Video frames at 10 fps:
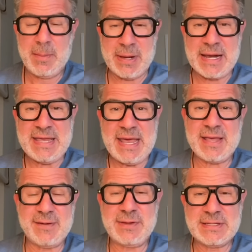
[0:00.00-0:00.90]
But I can
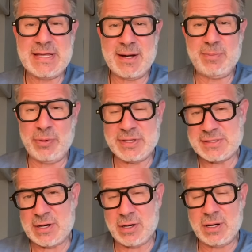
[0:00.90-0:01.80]
give you the data points
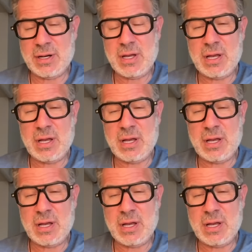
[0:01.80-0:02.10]
that are